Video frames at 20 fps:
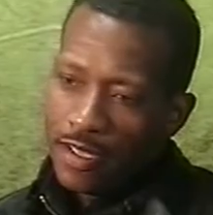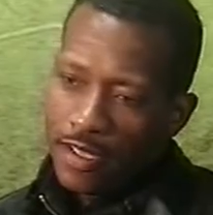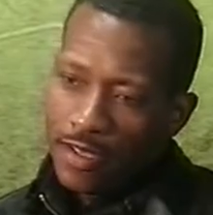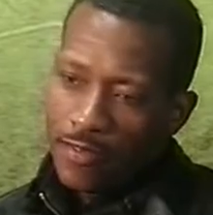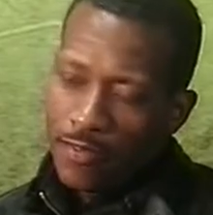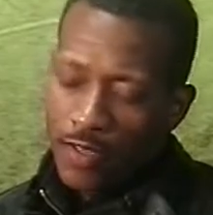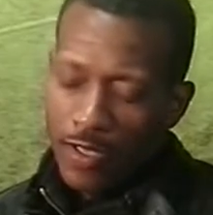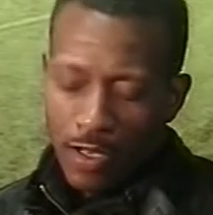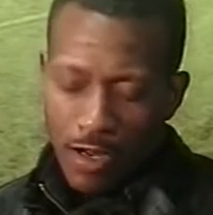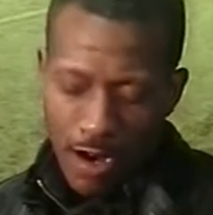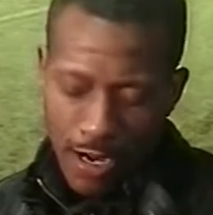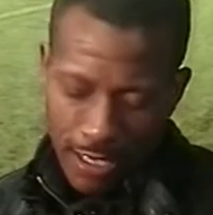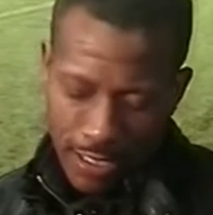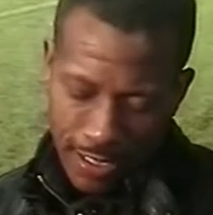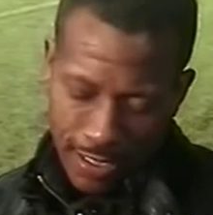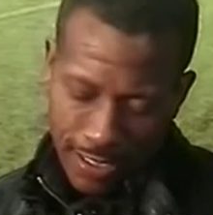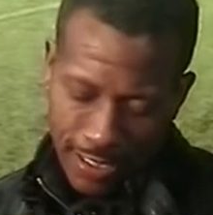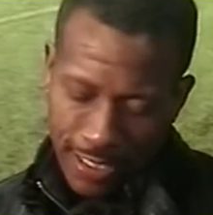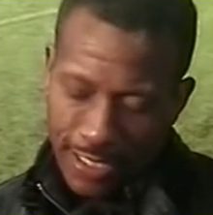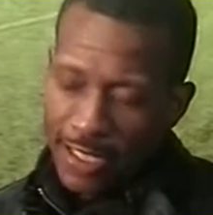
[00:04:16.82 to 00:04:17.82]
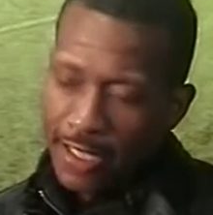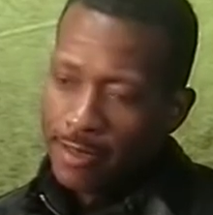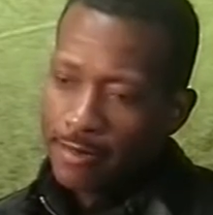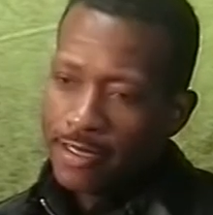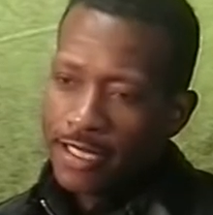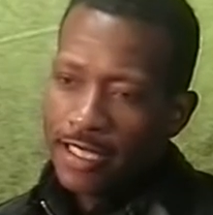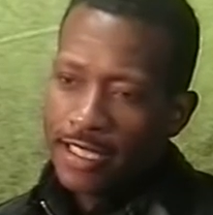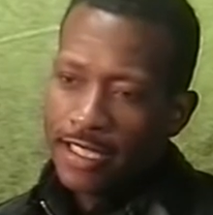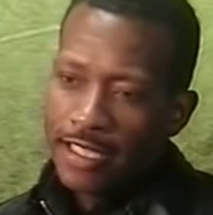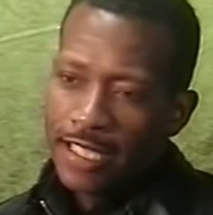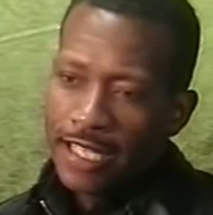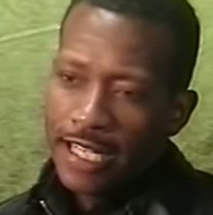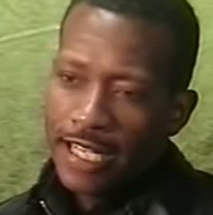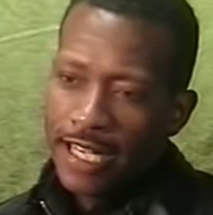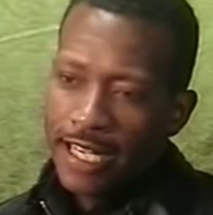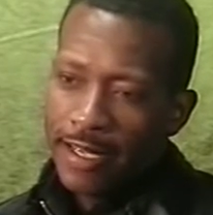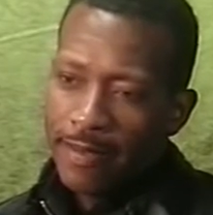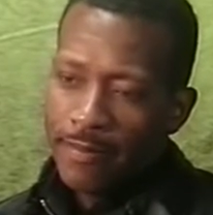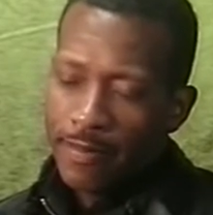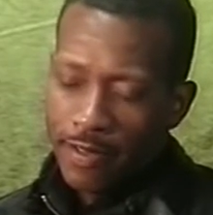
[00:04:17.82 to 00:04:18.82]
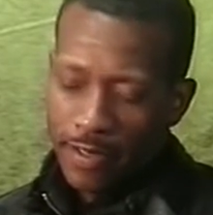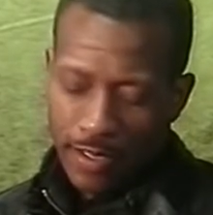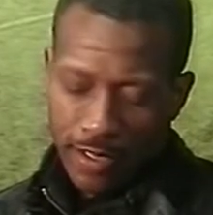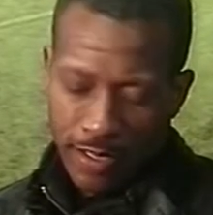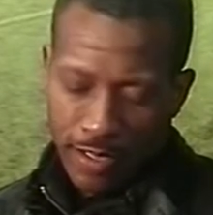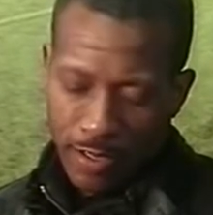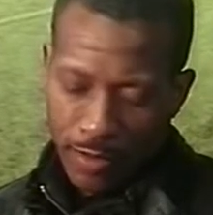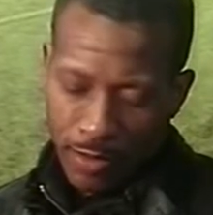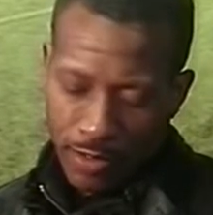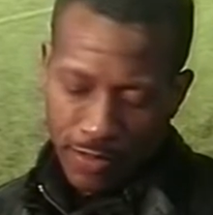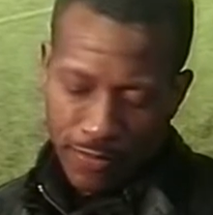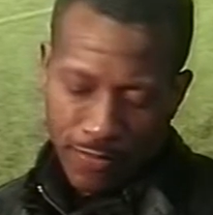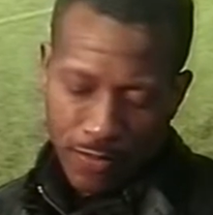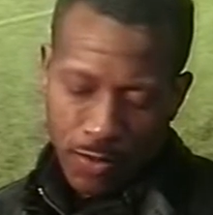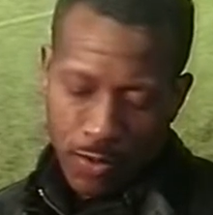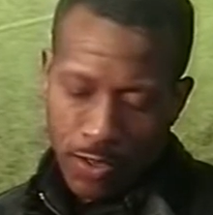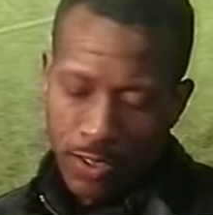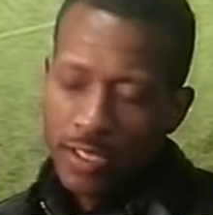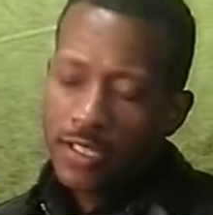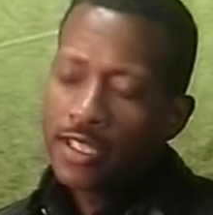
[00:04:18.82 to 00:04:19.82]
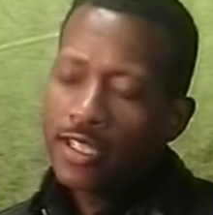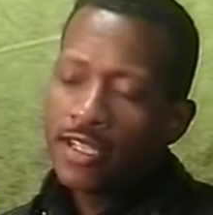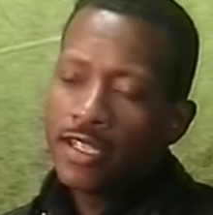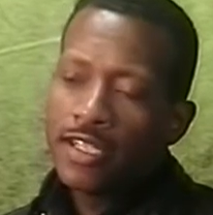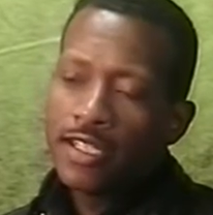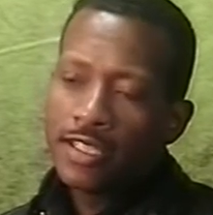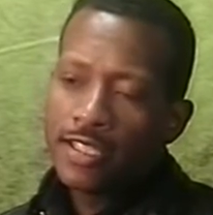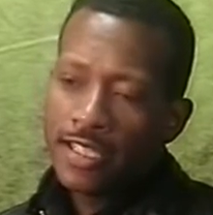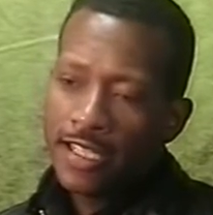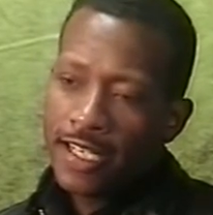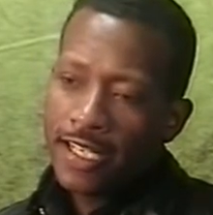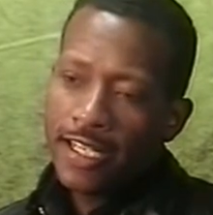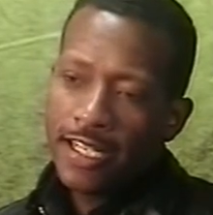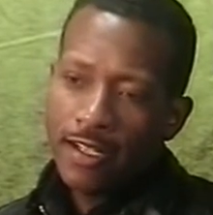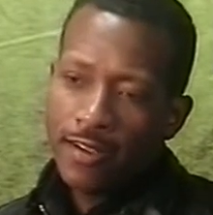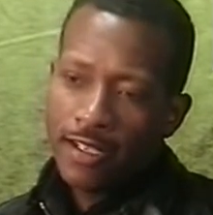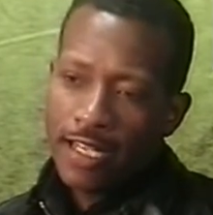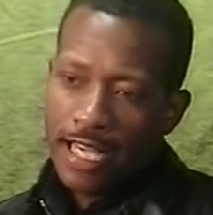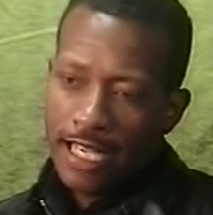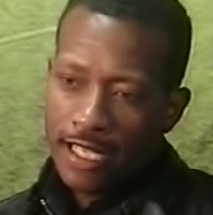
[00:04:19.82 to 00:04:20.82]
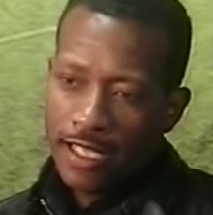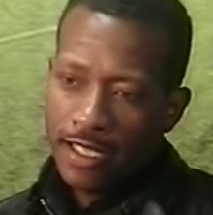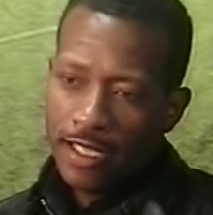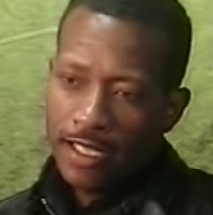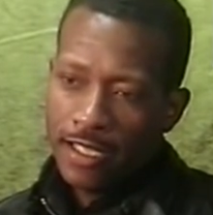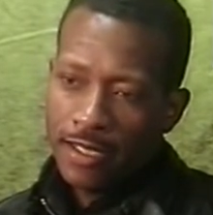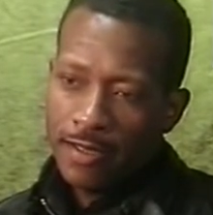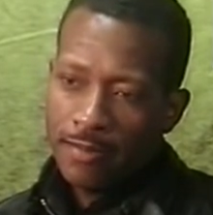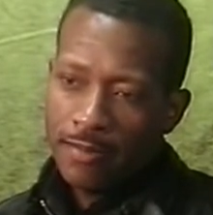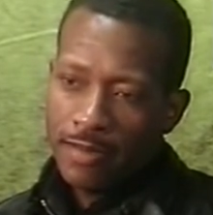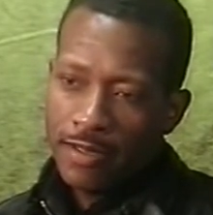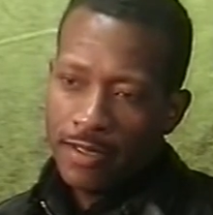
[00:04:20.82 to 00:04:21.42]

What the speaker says: Regarding the clubs at the time, there was, of course, the Citadel nightclub,